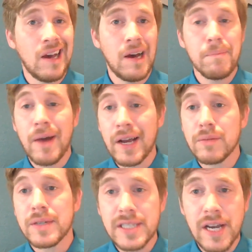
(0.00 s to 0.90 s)

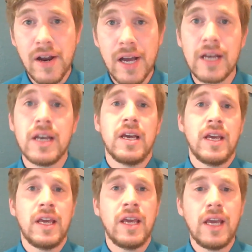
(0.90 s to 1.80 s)
Michael Matera.
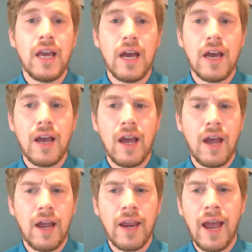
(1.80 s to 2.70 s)
He
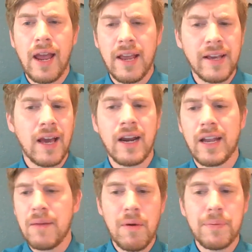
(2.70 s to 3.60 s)
kind of
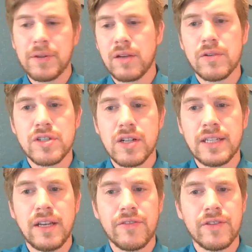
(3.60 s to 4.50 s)
came up with the original
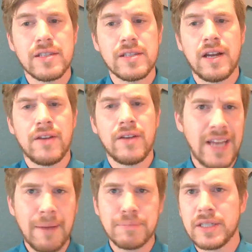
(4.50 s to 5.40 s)
idea for this, and I've
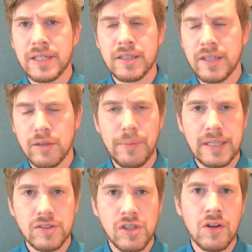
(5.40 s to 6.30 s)
adapted it a little
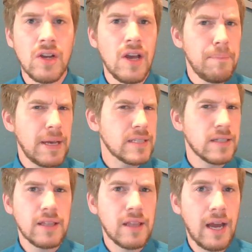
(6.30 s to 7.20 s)
bit. So
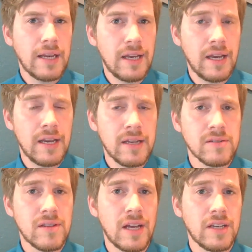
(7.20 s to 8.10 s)
basically the idea
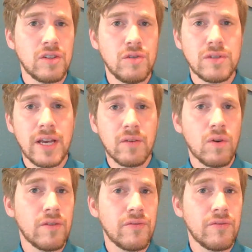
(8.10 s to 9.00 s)
is that you take
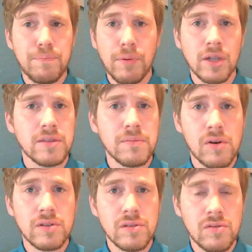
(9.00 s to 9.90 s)
one of your bulletin
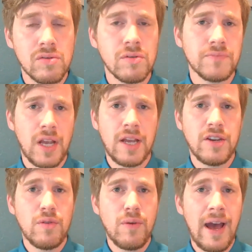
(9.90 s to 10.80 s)
boards at school
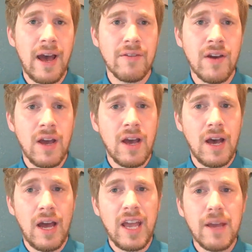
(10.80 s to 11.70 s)
and you have
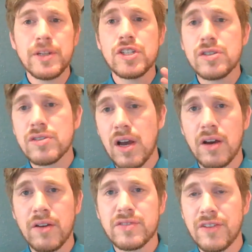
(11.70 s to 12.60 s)
images
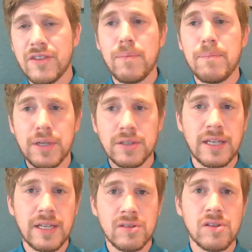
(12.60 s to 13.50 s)
of different
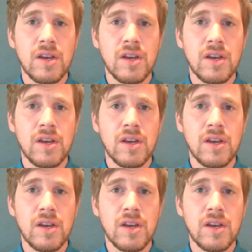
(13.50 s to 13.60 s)
buildings